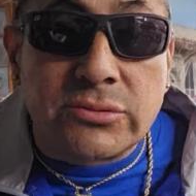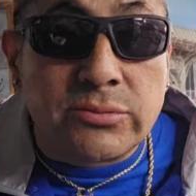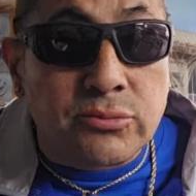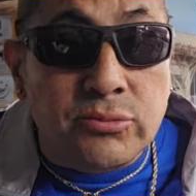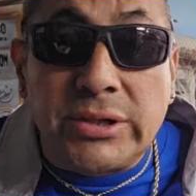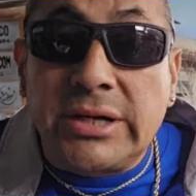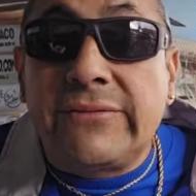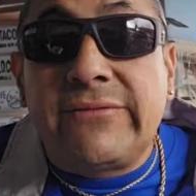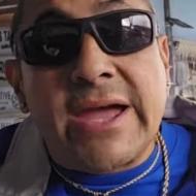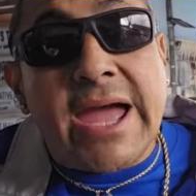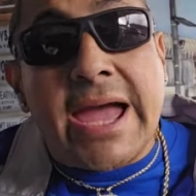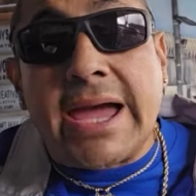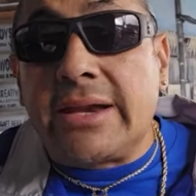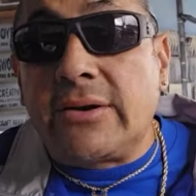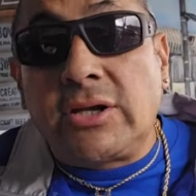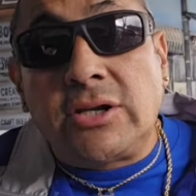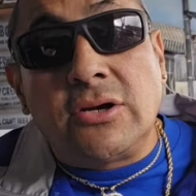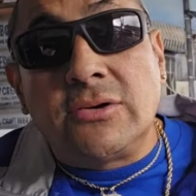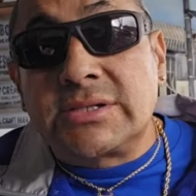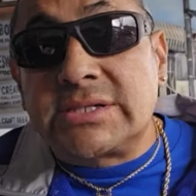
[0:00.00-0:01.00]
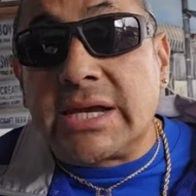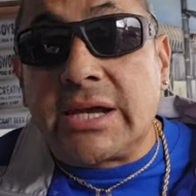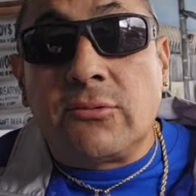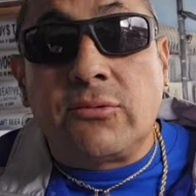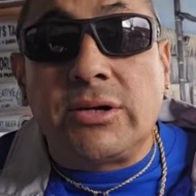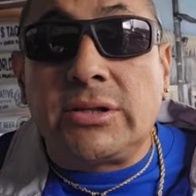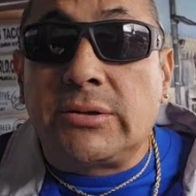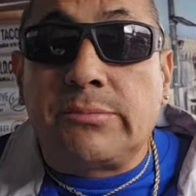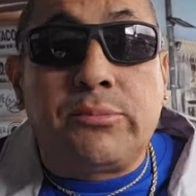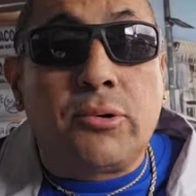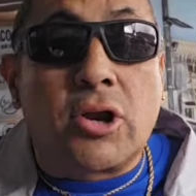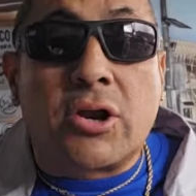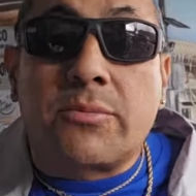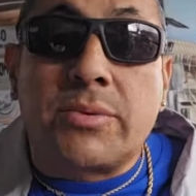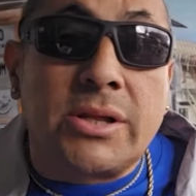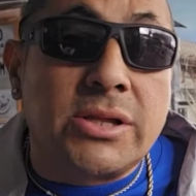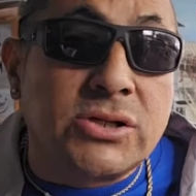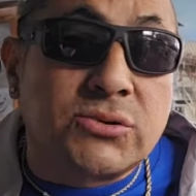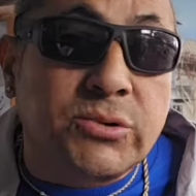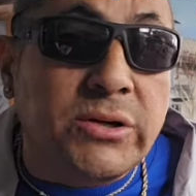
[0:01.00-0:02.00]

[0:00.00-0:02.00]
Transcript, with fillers: We've had, you know what I'm saying, we, the Border Brothers,